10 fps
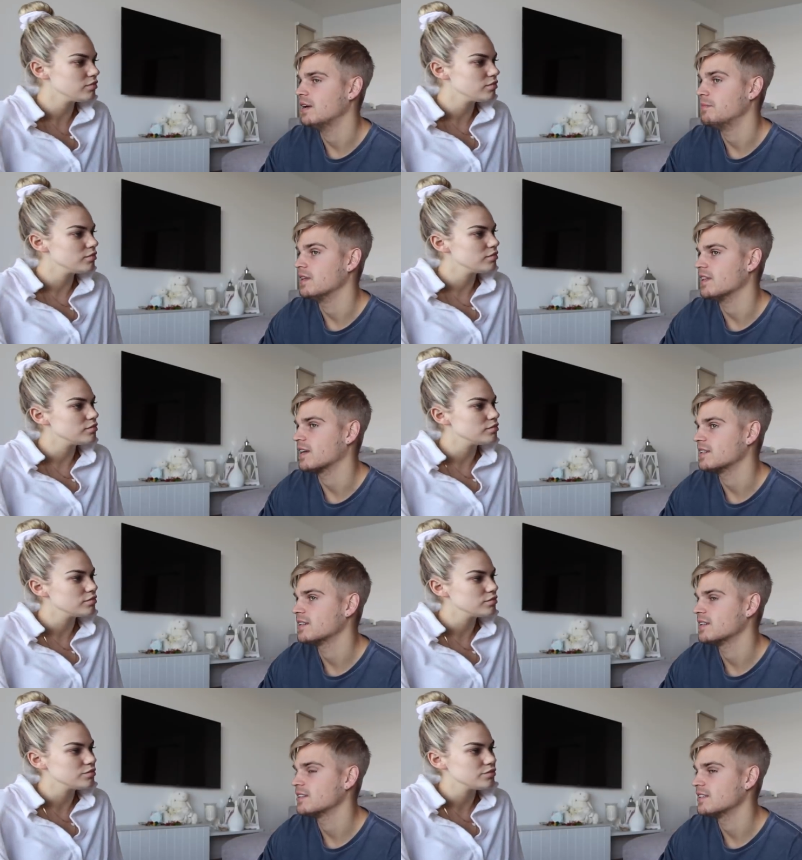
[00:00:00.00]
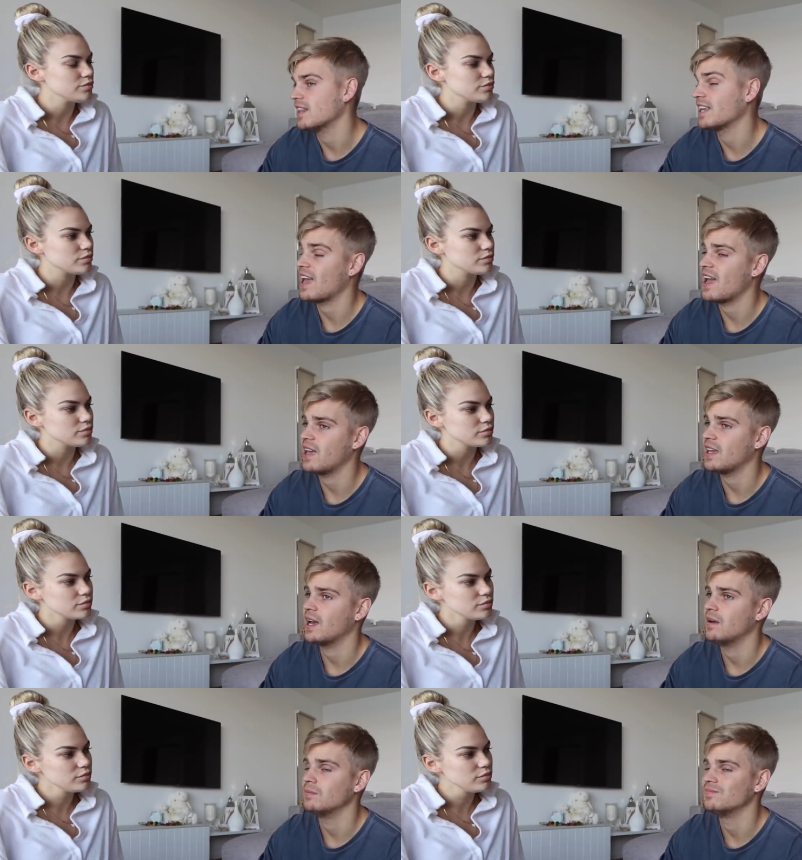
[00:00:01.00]
Speaker 1: like, they're like, hey,
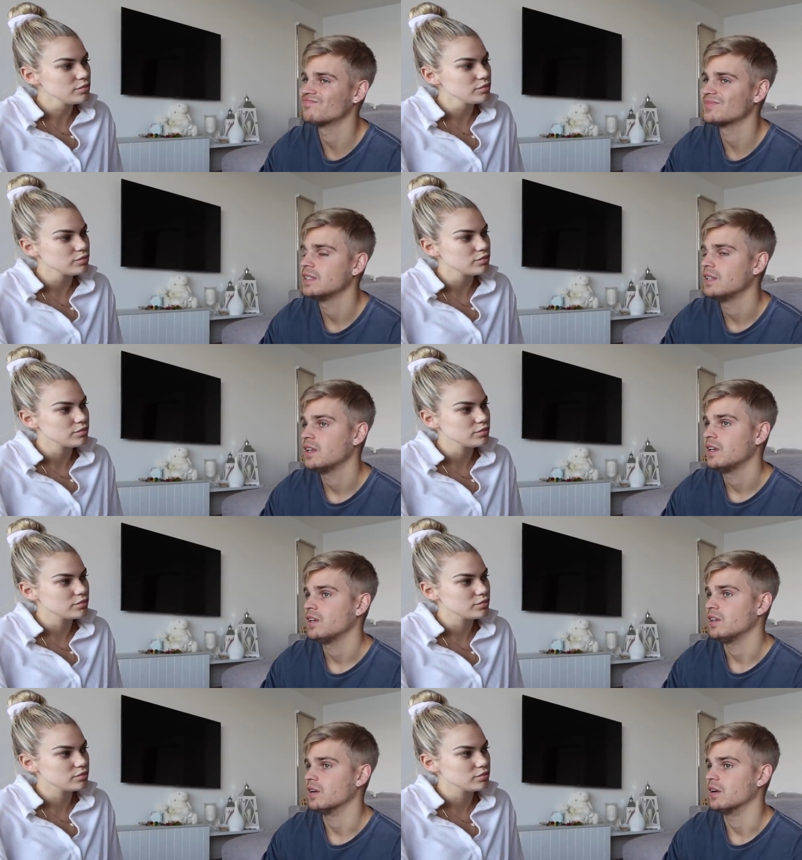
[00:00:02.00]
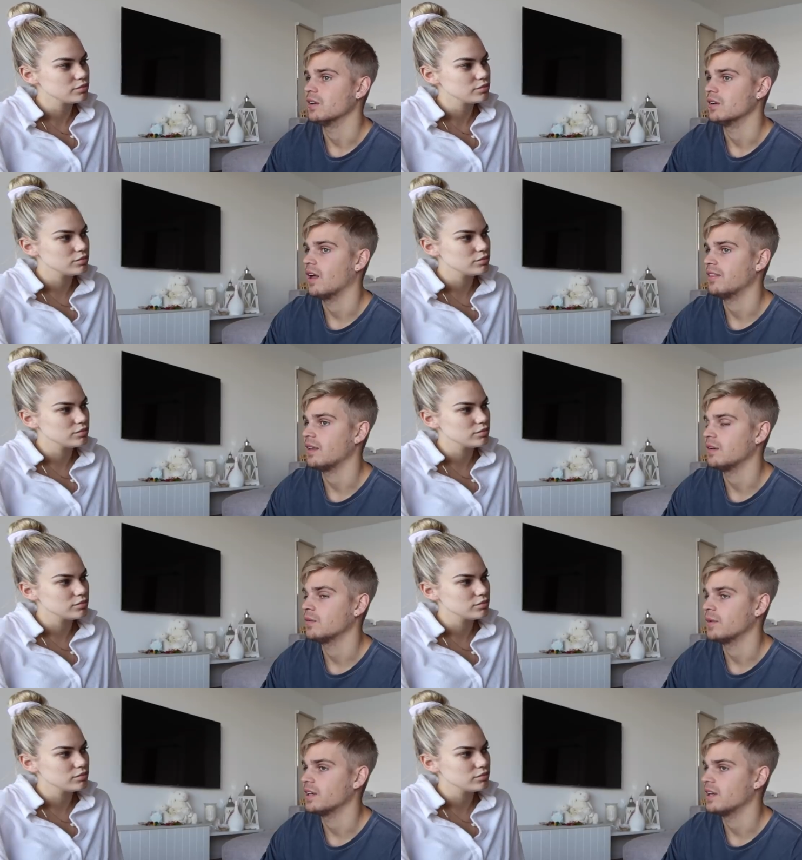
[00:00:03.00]
um, you know, I think
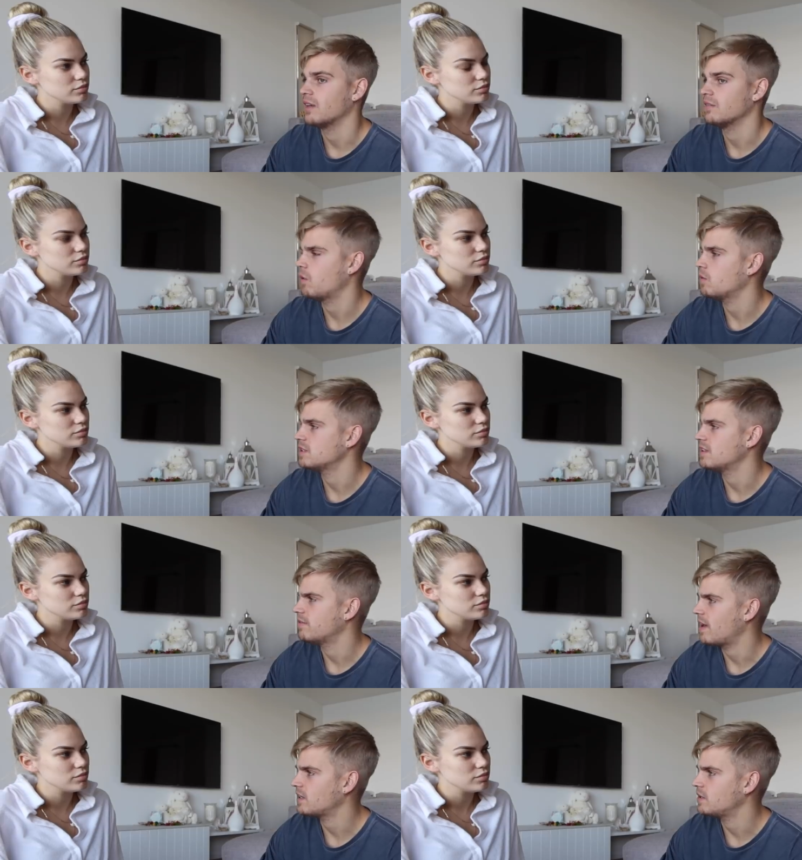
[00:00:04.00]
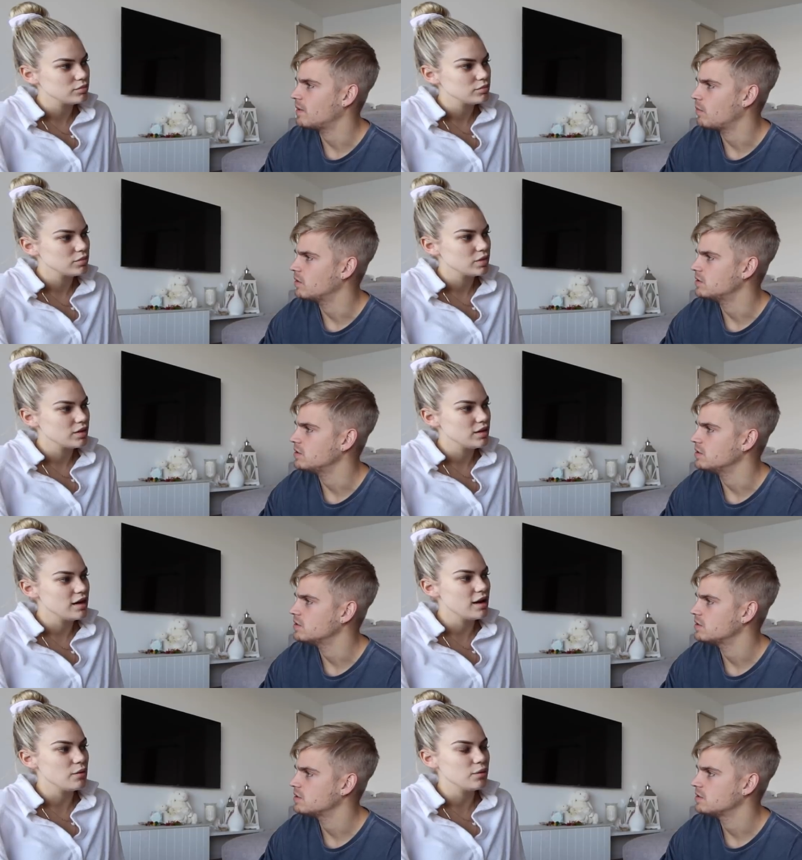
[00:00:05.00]
we're gonna have what was it, the vacuum they wanted to use?
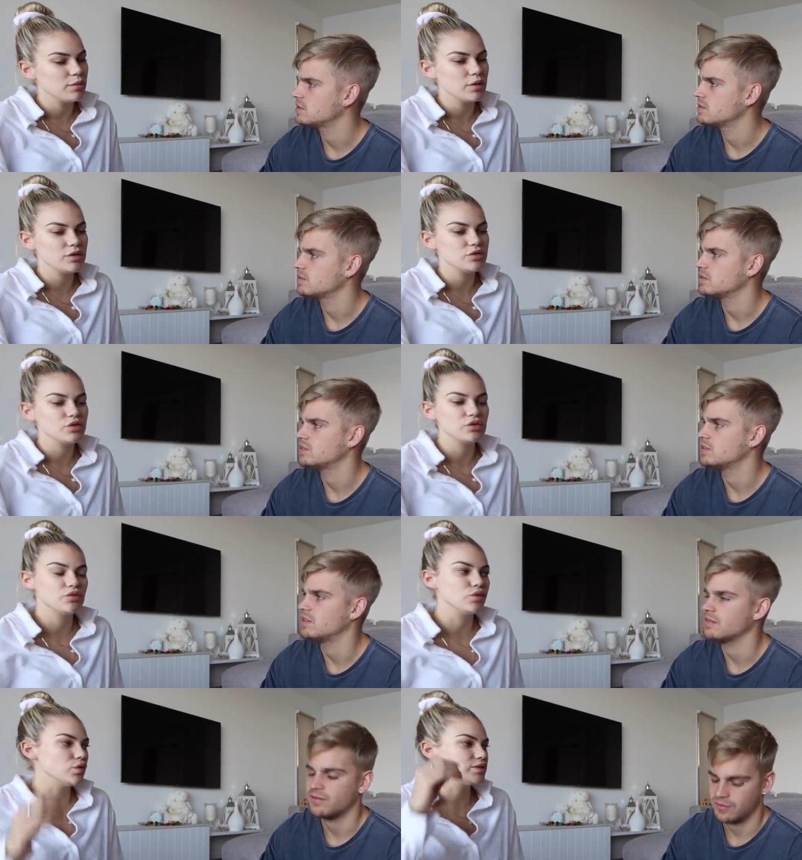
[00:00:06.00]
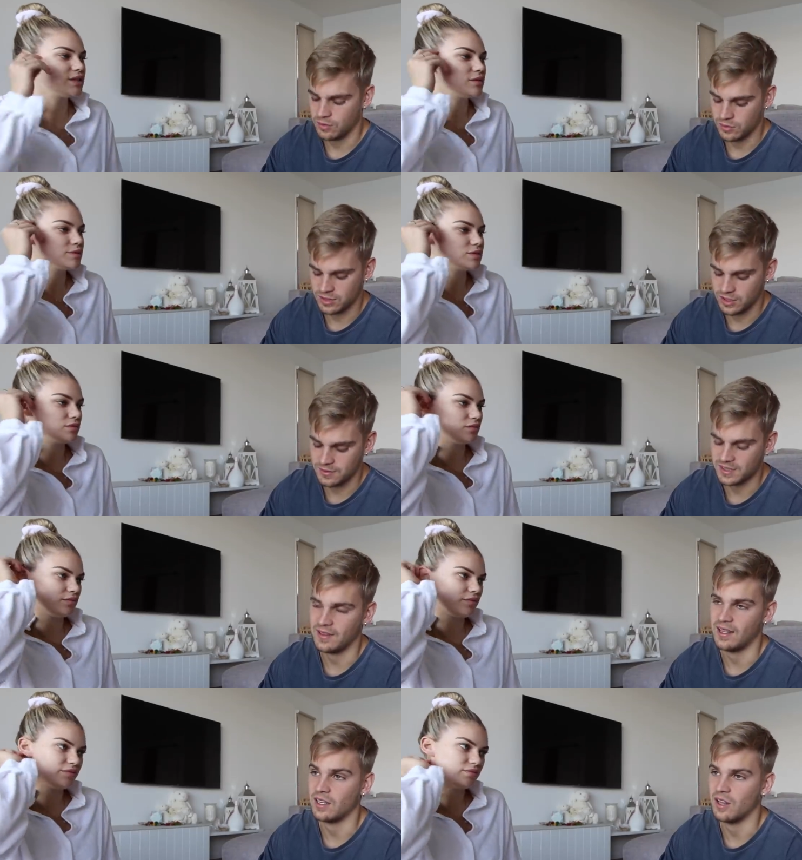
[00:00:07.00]
Speaker 2: Yeah, we want to do, do the forceps, forceps and
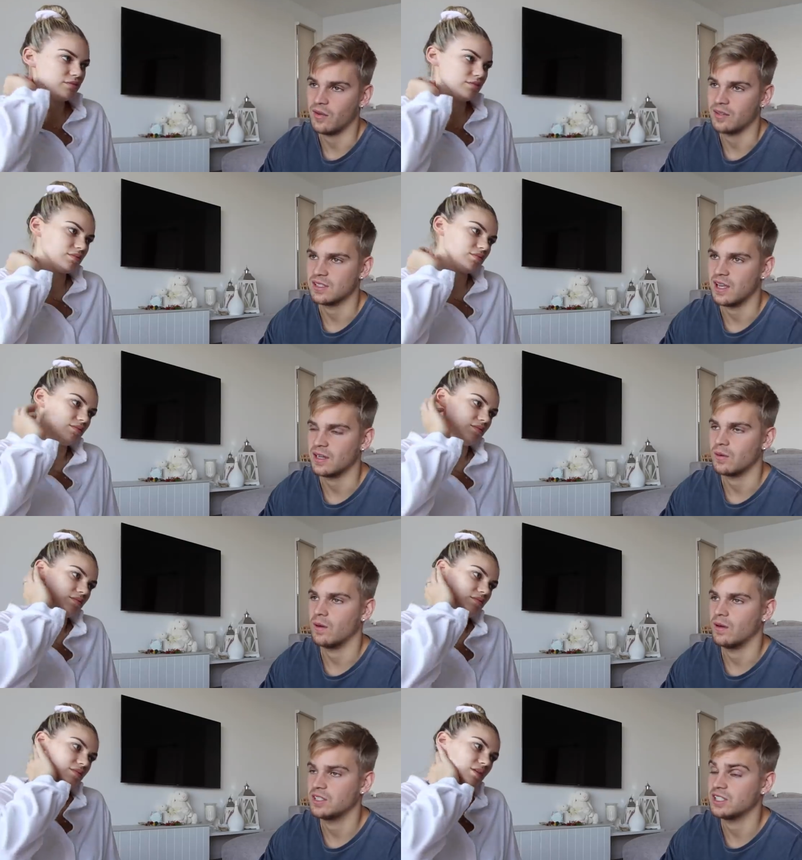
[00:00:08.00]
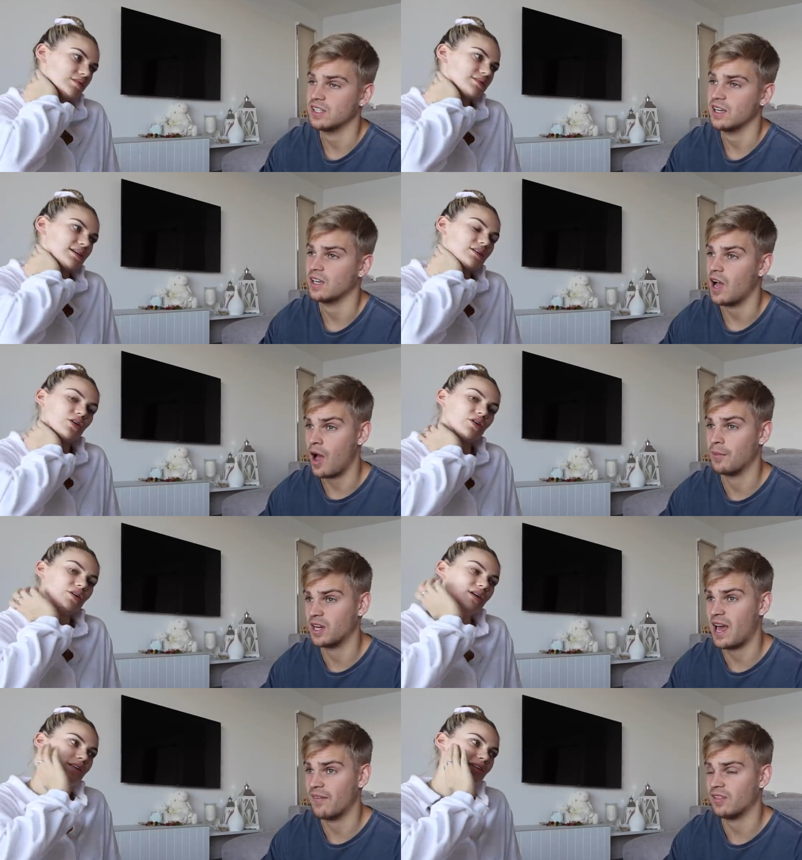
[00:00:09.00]
Speaker 1: then Chloe's like, She's like, like no, I'm
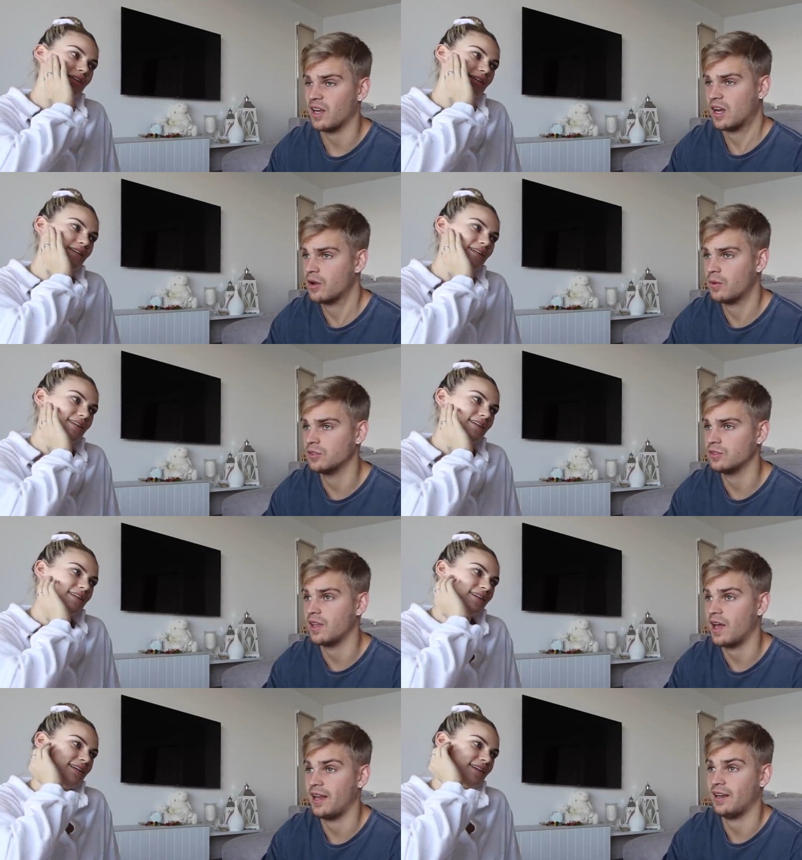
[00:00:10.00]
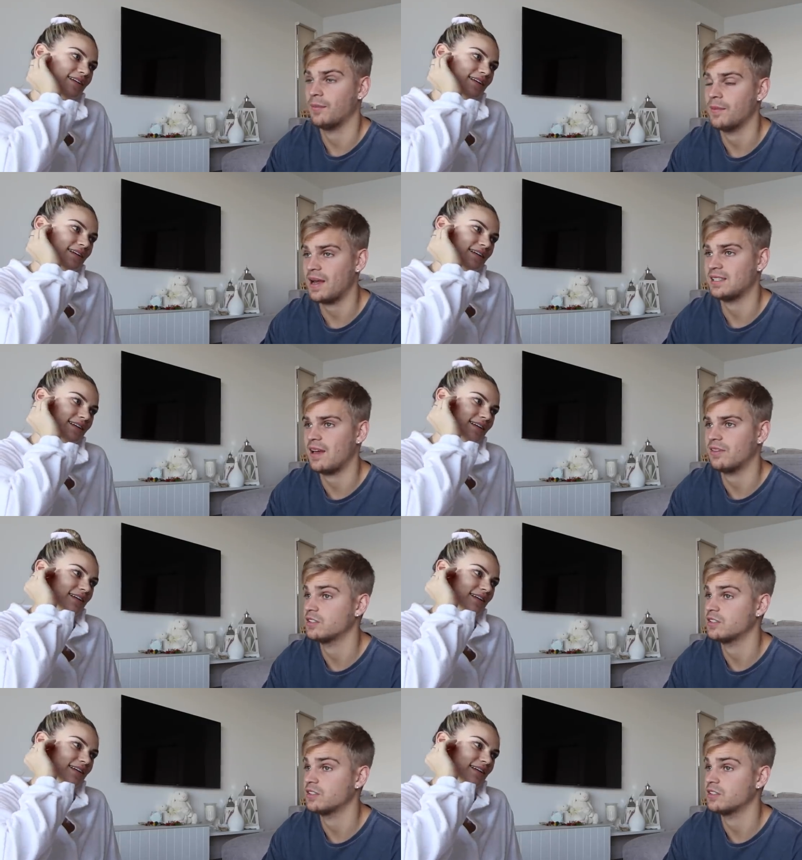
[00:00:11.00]
gonna have like I don't want to do that, and I'm about to have a